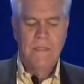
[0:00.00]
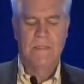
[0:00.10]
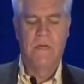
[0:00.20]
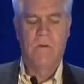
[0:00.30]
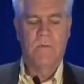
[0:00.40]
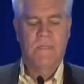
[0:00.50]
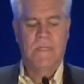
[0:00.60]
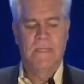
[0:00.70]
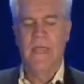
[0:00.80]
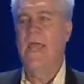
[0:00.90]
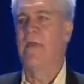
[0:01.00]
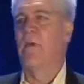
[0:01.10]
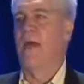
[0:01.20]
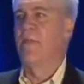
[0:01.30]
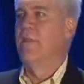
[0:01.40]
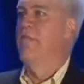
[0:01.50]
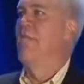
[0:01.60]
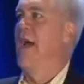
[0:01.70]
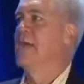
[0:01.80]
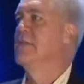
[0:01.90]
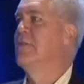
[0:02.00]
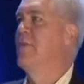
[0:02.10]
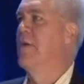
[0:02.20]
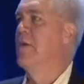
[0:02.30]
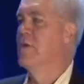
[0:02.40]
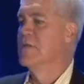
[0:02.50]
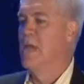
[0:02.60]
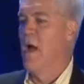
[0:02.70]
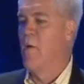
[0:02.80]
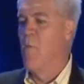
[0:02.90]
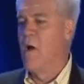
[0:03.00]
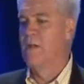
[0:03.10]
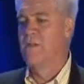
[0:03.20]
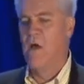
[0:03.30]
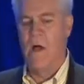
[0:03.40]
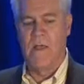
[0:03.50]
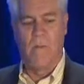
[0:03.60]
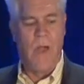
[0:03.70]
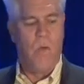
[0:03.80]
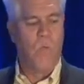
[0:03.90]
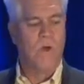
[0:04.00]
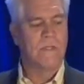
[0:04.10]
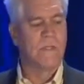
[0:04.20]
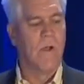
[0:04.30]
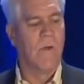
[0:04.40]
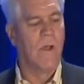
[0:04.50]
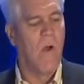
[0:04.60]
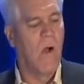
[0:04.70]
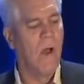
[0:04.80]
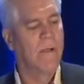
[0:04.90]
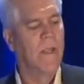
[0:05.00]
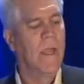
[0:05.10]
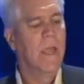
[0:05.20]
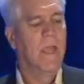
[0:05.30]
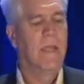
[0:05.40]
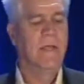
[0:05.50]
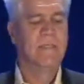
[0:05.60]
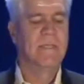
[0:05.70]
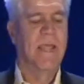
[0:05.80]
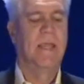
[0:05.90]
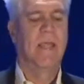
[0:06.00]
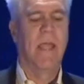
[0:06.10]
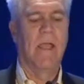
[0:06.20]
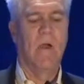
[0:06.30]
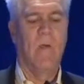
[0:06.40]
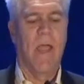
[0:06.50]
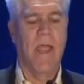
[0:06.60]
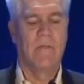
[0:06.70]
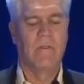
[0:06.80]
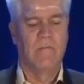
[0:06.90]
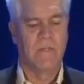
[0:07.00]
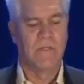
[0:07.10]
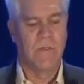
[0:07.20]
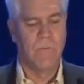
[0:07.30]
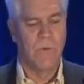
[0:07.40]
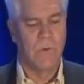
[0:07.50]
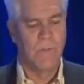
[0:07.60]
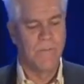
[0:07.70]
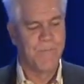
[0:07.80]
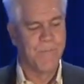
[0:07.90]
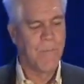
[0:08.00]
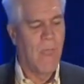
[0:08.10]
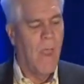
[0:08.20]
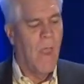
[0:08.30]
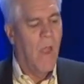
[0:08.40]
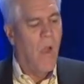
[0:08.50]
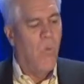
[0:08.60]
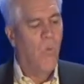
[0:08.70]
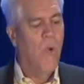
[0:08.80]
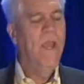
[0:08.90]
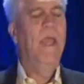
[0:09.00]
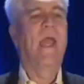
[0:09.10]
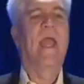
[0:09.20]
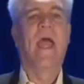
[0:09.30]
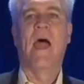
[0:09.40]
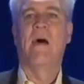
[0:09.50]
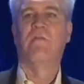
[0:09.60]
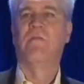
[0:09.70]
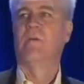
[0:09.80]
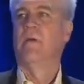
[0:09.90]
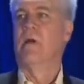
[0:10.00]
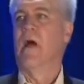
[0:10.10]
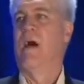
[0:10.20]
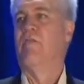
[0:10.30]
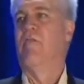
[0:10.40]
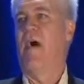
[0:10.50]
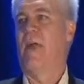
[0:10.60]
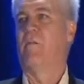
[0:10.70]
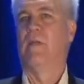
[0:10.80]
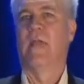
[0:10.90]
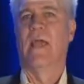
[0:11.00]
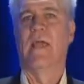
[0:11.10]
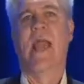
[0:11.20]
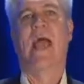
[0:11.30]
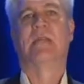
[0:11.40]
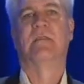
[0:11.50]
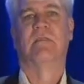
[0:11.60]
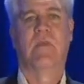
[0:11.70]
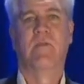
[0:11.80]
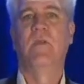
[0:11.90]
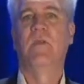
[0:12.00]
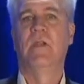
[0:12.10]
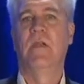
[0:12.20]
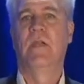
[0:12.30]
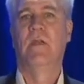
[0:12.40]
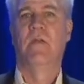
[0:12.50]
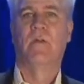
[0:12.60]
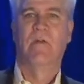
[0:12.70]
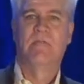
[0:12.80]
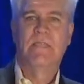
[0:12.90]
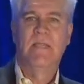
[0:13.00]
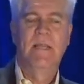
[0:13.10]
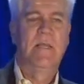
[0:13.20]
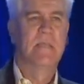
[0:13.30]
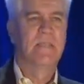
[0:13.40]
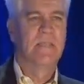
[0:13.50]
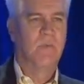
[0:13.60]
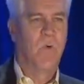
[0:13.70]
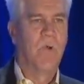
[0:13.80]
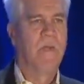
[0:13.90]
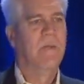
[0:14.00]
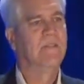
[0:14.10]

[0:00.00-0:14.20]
So today, rather than facts and figures, I want to talk about what's going on in San Diego and the venture world. We have a vibrant and active community here. You've seen it this morning.